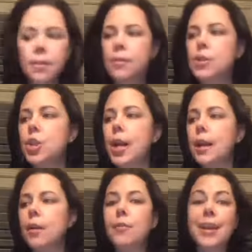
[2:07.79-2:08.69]
giant,
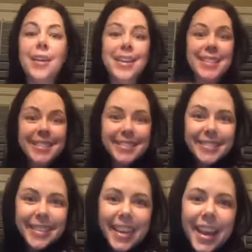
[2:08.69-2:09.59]
oh, there it is.
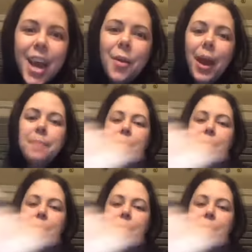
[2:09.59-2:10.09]
Okay,